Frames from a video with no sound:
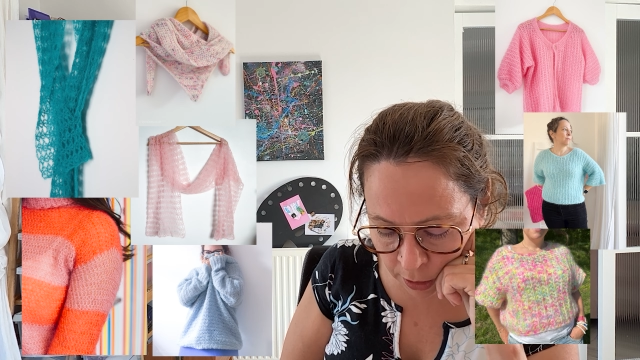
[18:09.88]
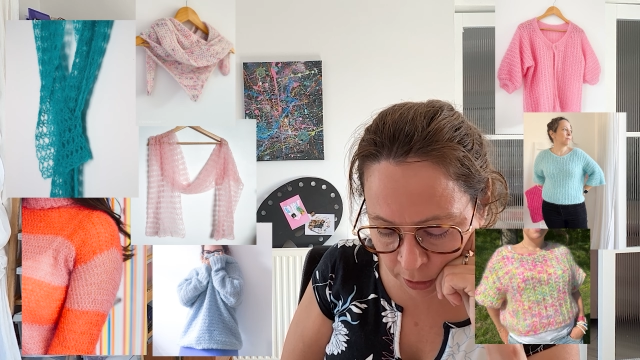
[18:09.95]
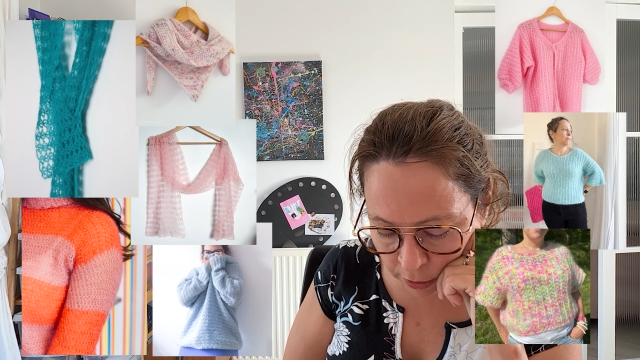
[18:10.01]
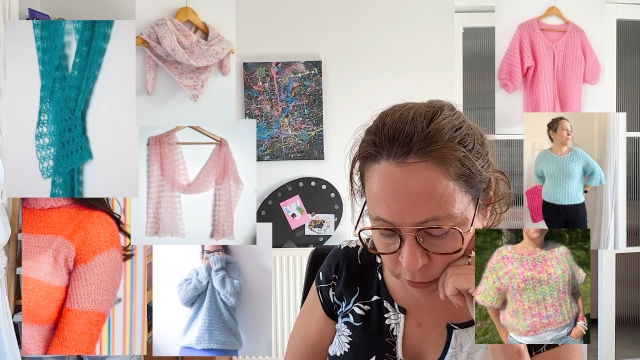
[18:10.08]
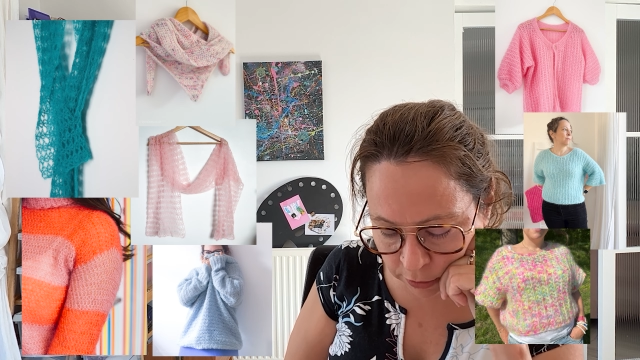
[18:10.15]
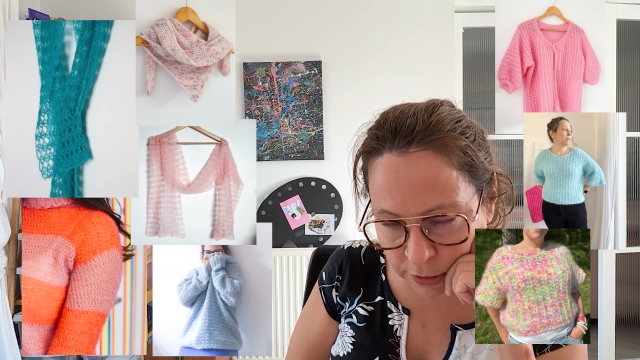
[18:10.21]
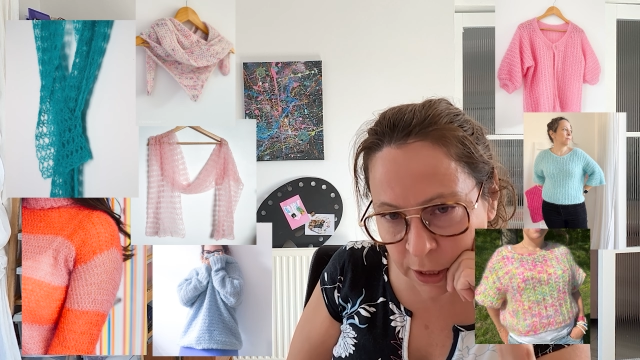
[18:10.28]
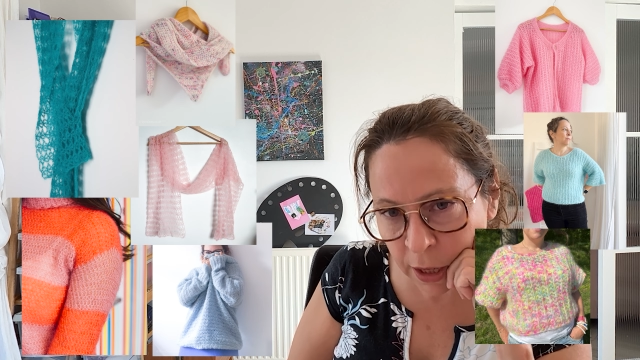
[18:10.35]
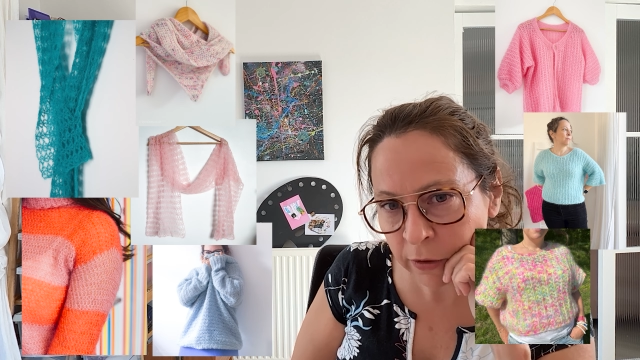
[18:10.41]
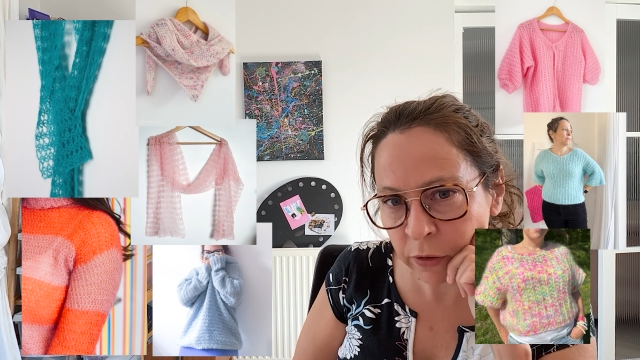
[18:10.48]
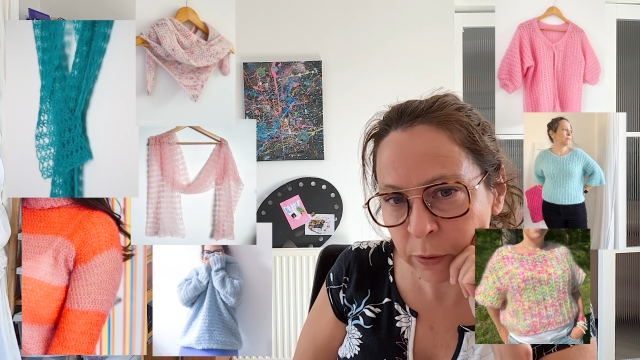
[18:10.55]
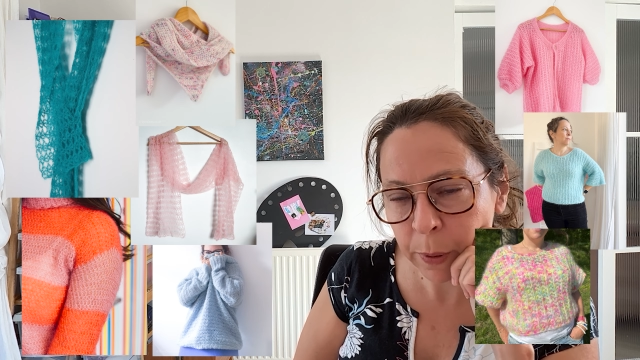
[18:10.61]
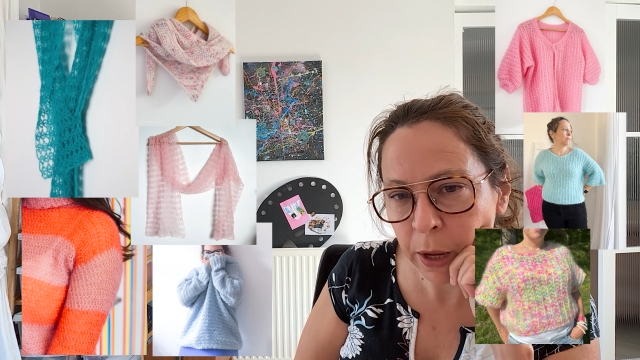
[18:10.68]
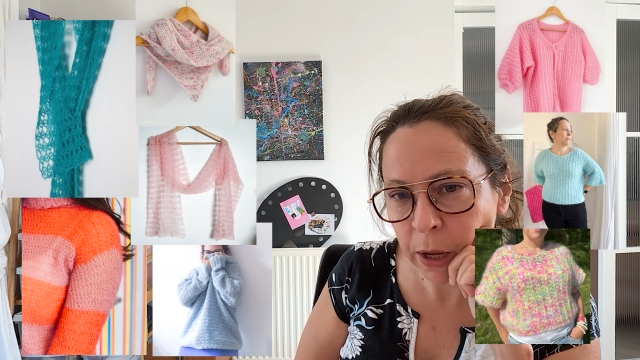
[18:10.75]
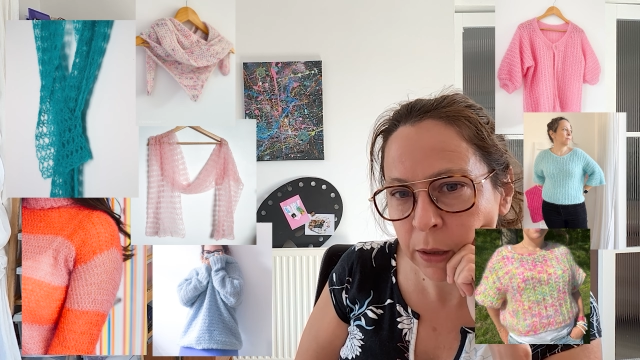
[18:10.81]
I also have a
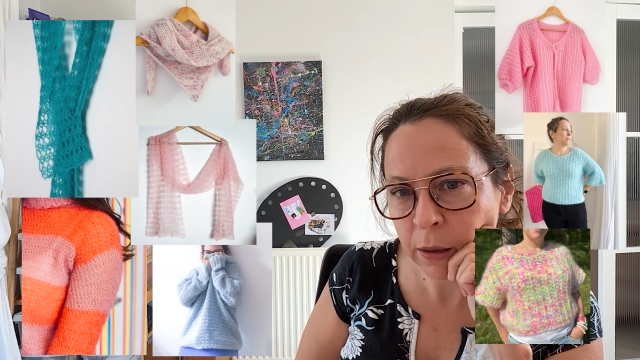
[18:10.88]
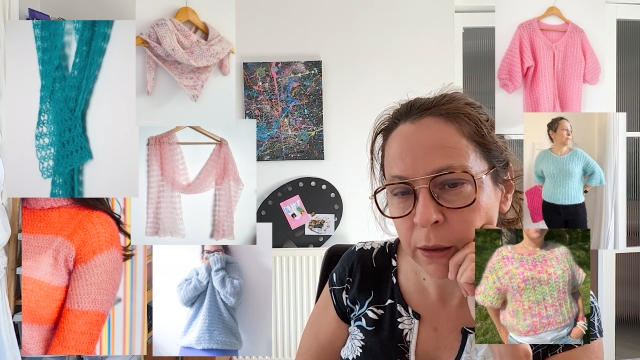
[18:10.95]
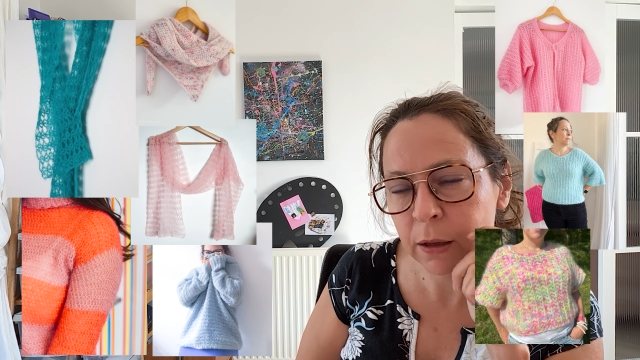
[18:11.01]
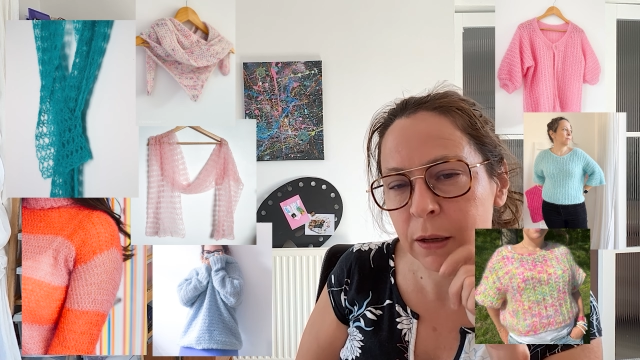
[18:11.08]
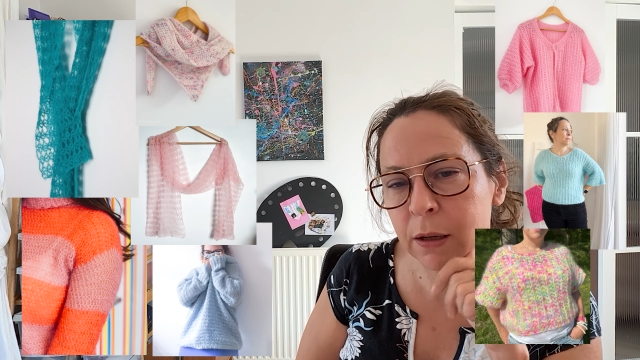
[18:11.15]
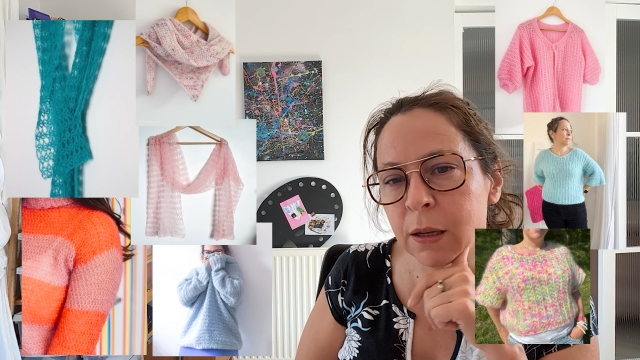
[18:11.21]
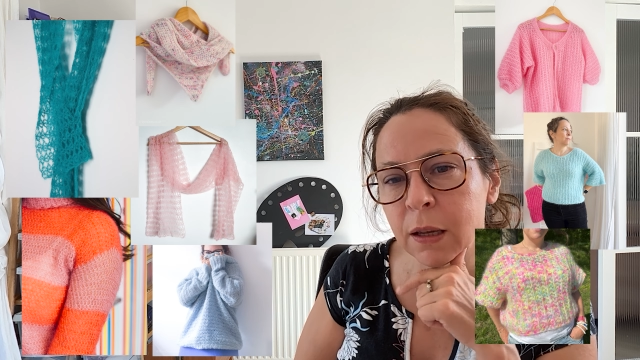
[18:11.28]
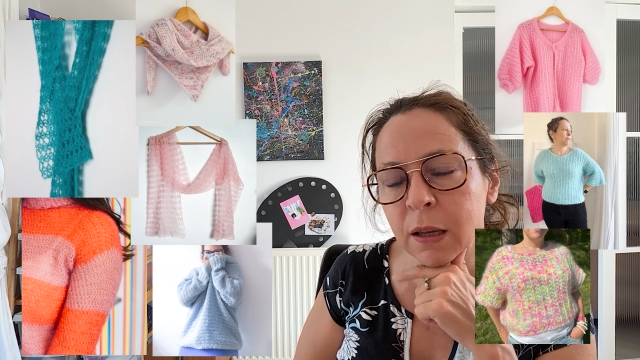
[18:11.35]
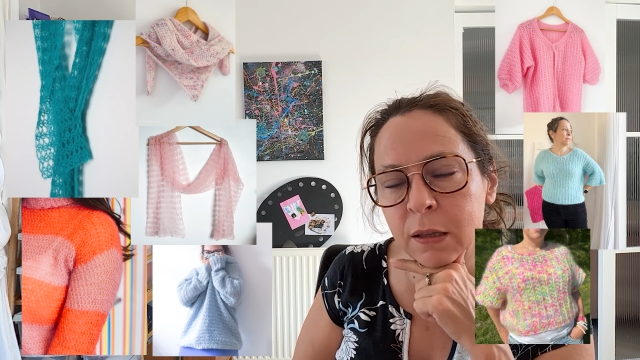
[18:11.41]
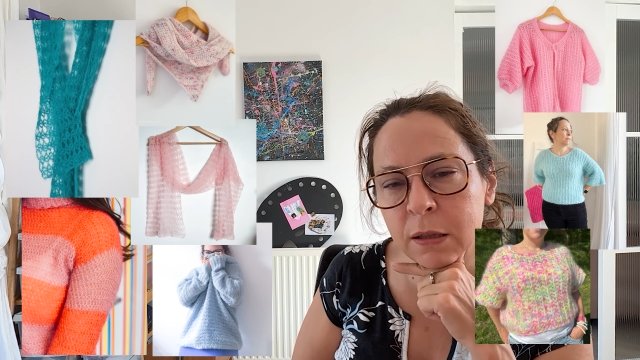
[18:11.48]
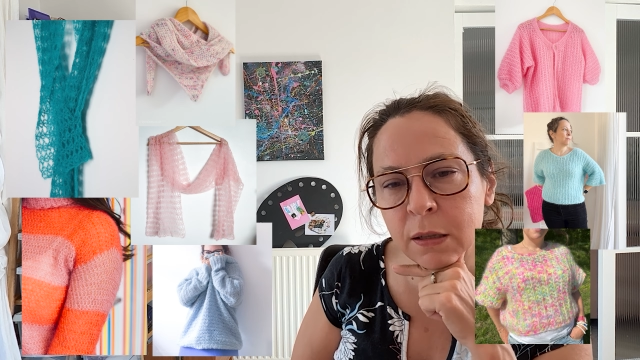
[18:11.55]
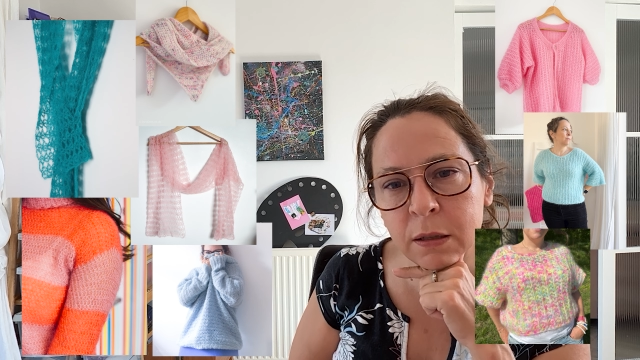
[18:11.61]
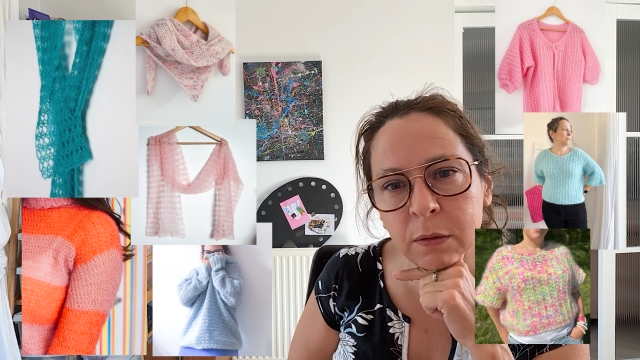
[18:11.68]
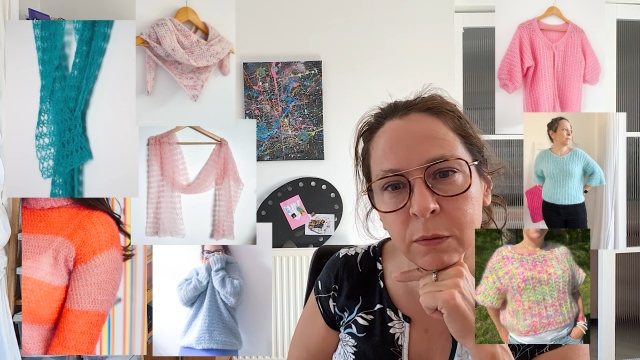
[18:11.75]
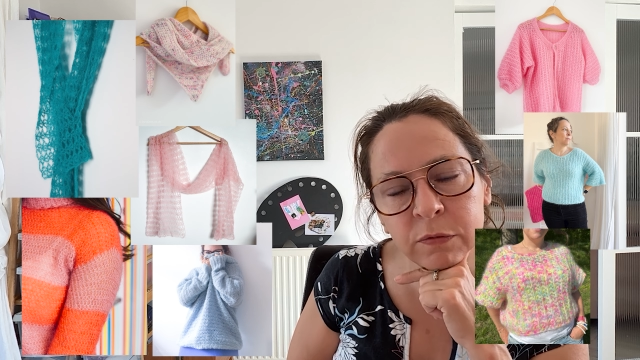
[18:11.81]
pattern that
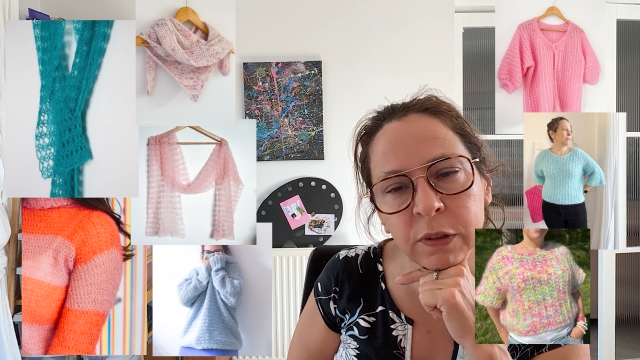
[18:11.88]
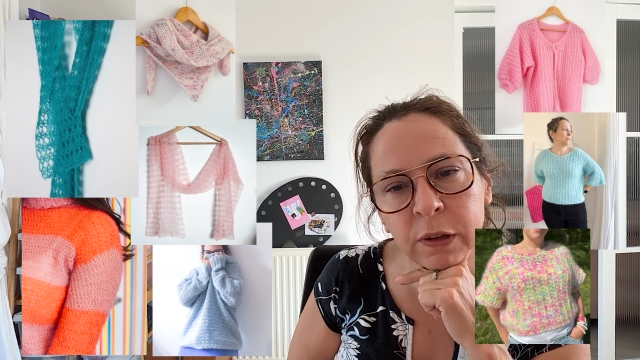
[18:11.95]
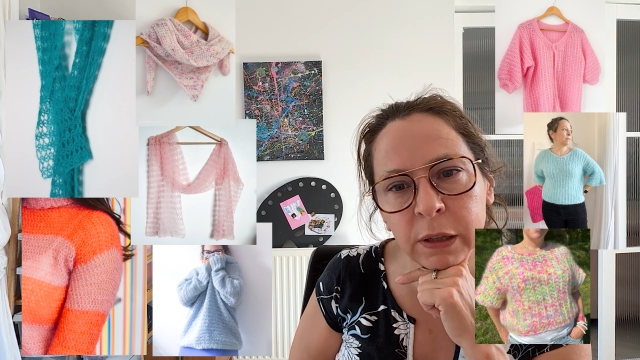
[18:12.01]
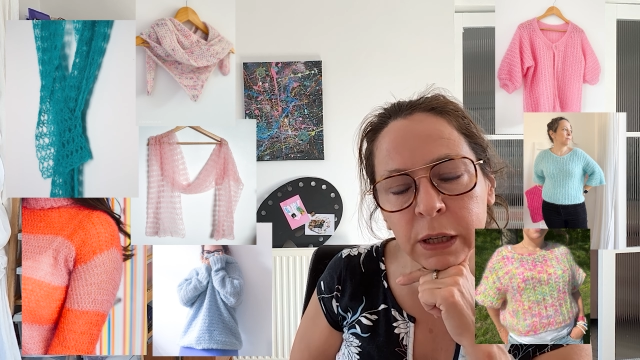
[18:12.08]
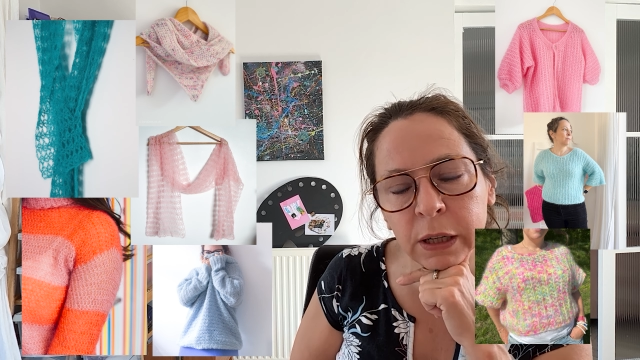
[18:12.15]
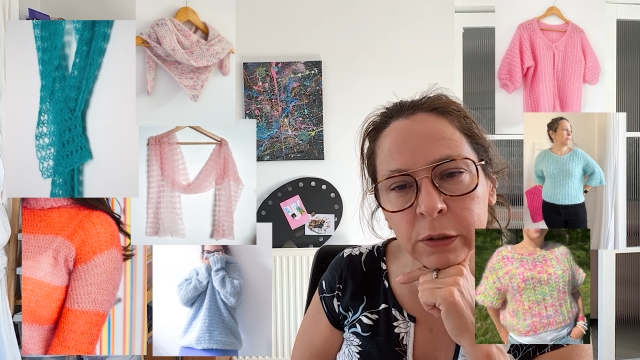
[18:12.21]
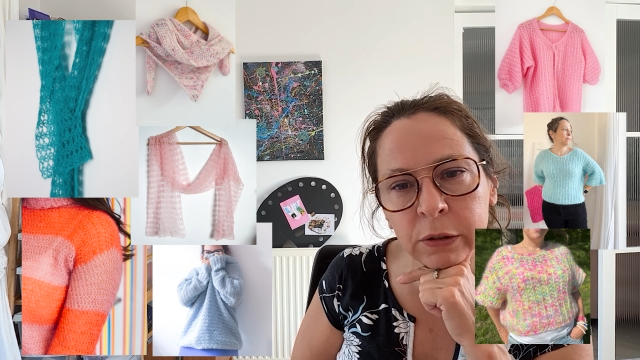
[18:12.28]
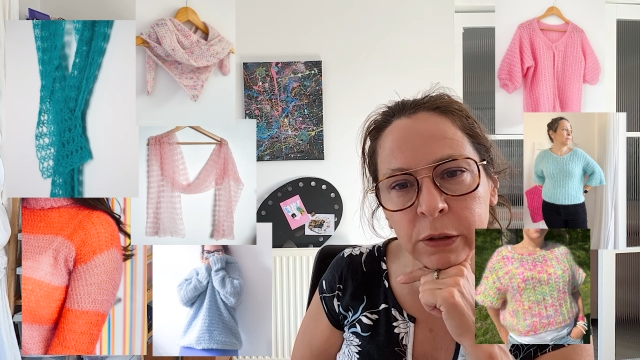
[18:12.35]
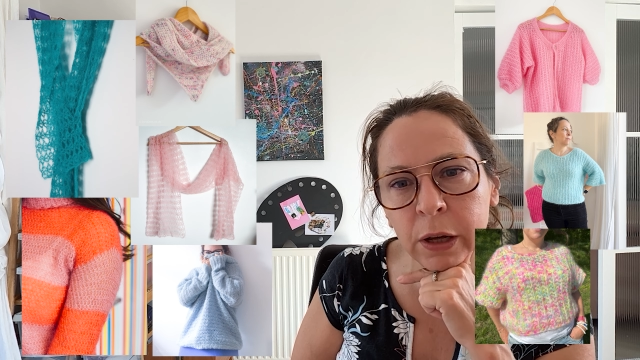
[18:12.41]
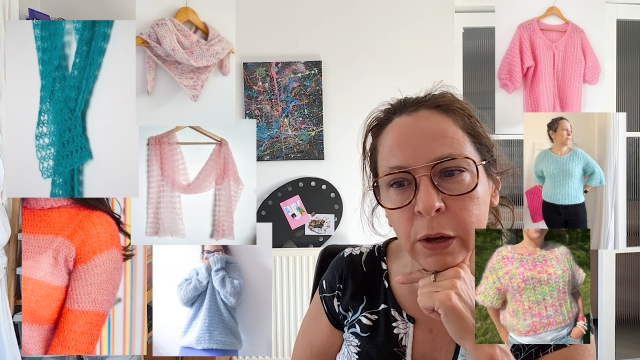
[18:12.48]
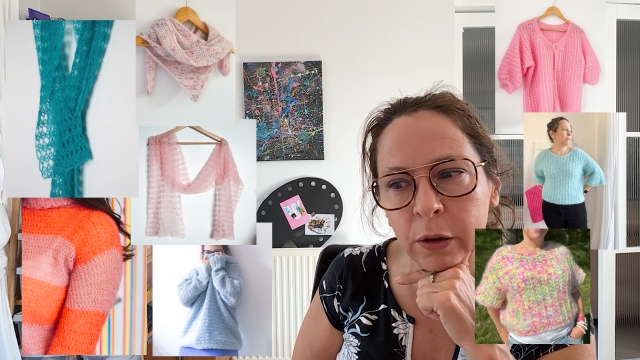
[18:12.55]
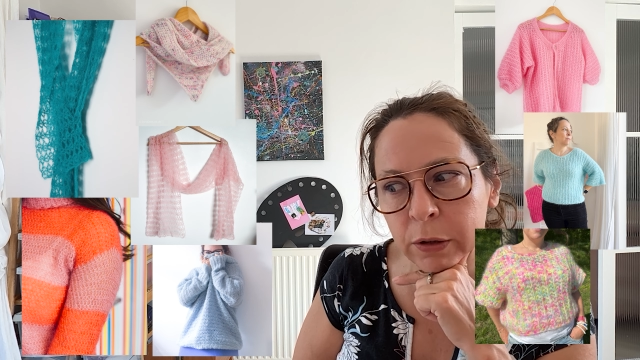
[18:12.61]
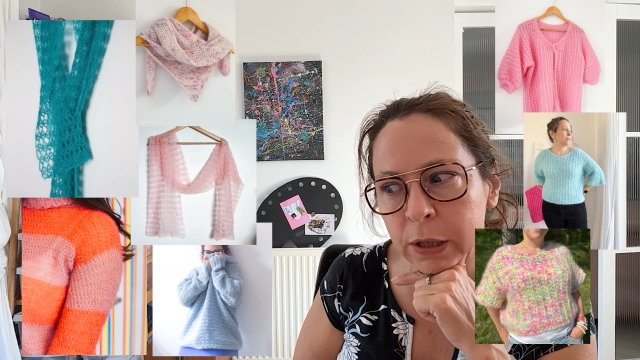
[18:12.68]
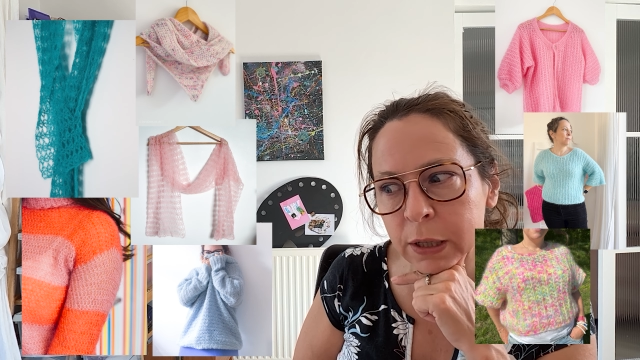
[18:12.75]
is very little known.